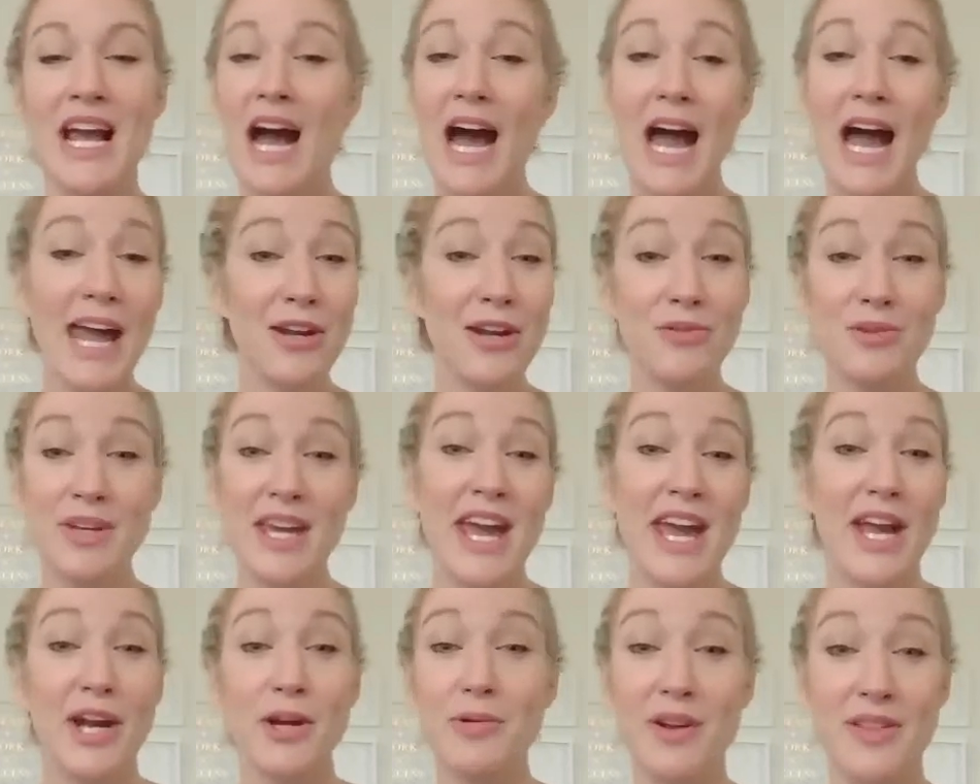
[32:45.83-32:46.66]
I don't
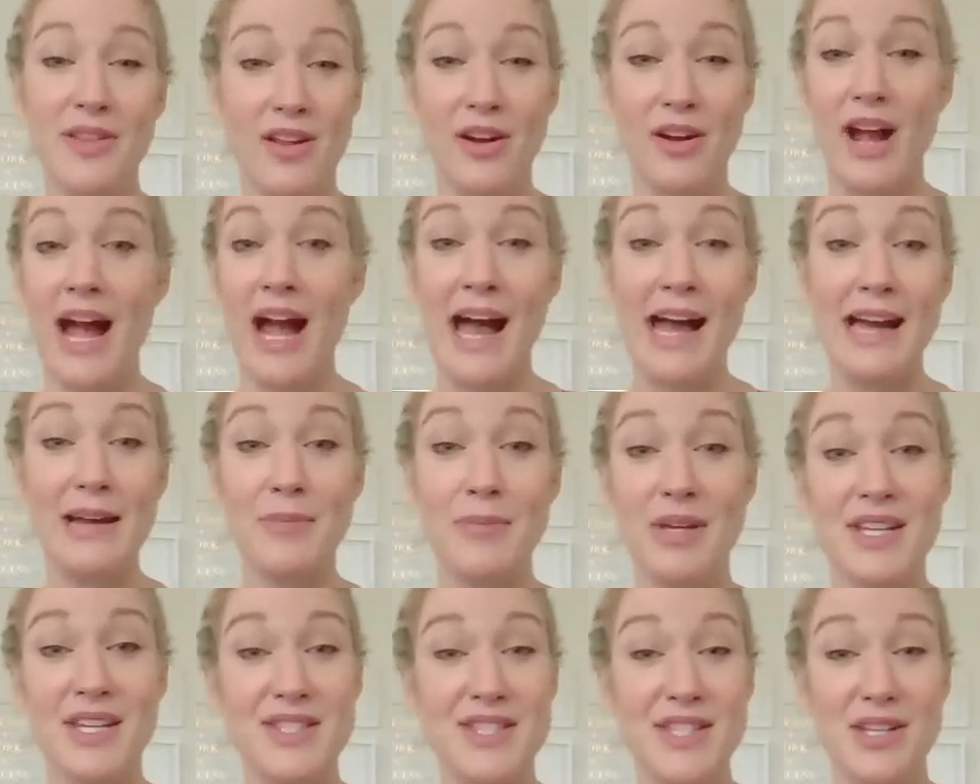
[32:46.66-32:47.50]
care where they're at,
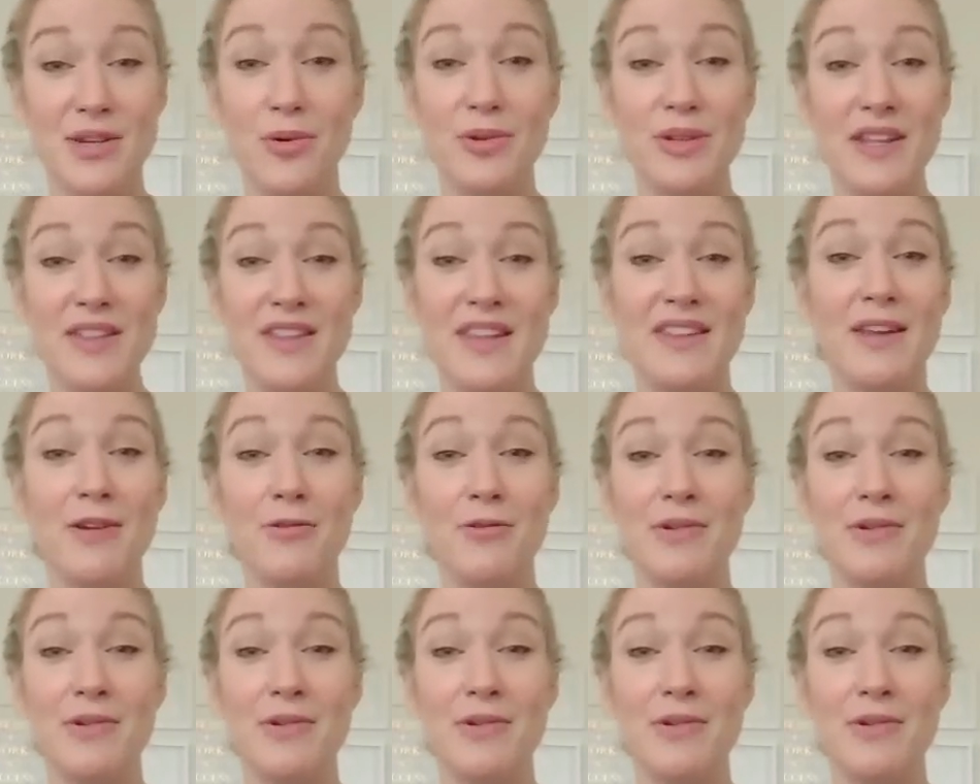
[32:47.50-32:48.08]
because the only thing that